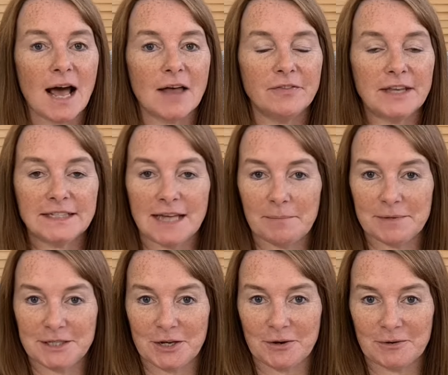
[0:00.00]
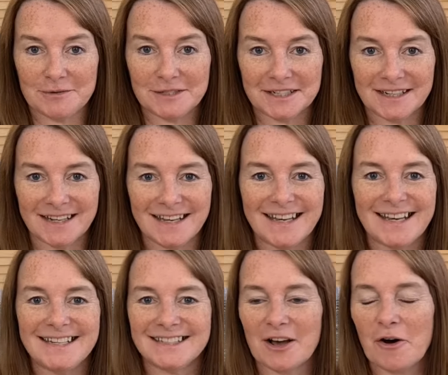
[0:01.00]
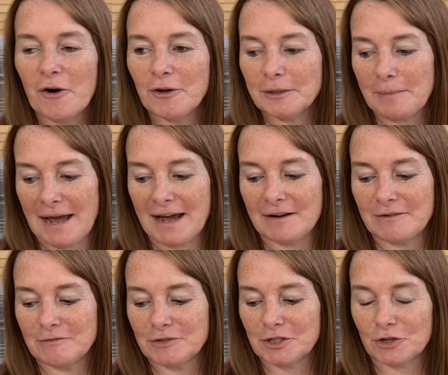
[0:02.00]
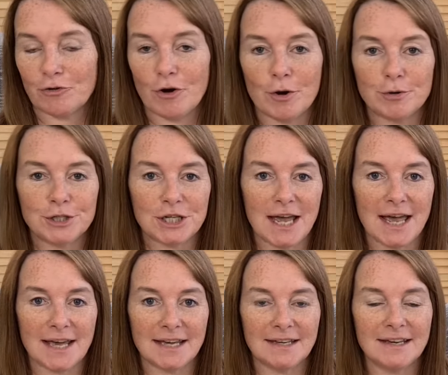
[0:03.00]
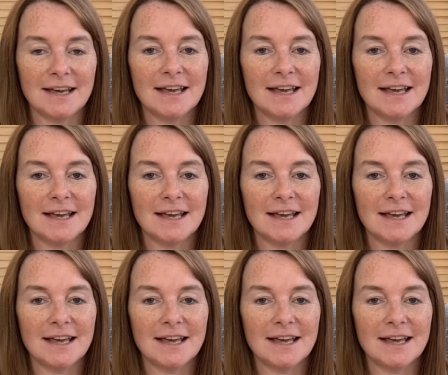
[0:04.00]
This episode is all about crochet,